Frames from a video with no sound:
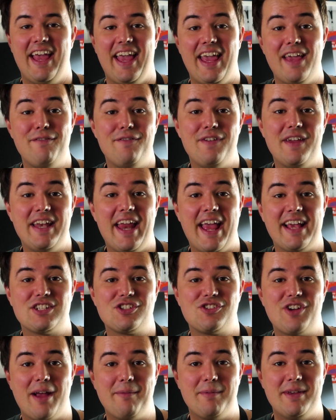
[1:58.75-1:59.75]
If your neck
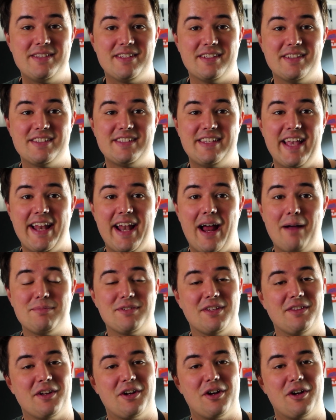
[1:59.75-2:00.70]
strap isn't set up to the